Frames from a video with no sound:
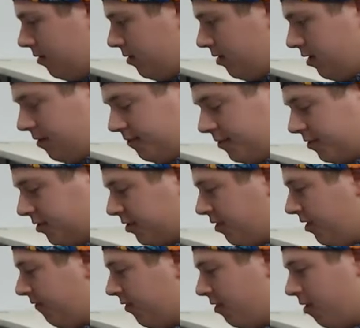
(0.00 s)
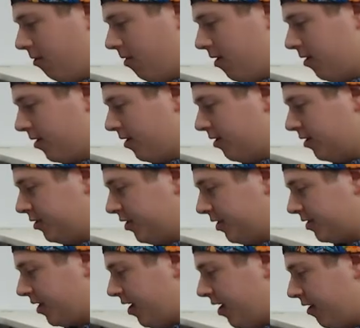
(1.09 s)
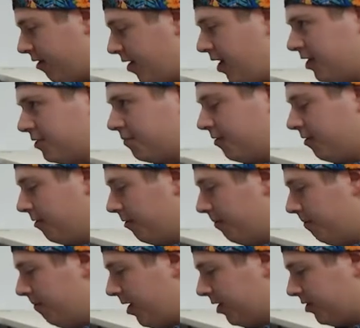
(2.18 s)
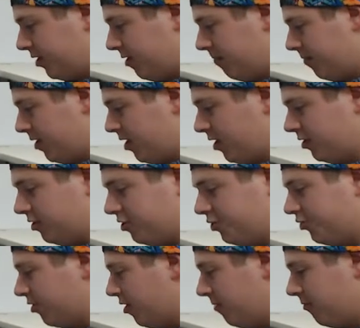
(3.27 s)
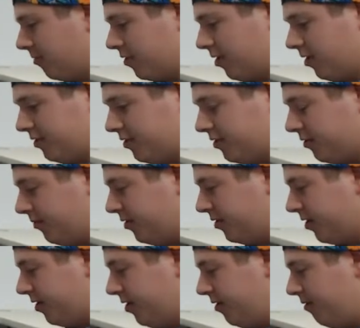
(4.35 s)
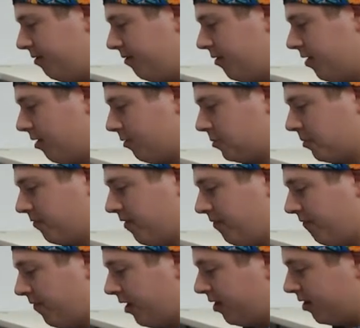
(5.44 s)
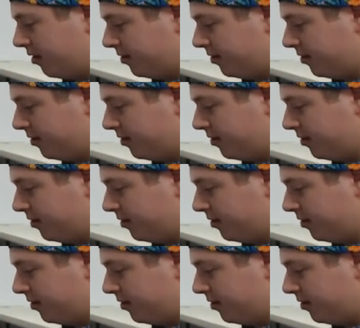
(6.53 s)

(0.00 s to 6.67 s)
Yep, just if you go long in the Jeskai or Esper matchup, just drawing more cards is always good. Helps prevent flooding,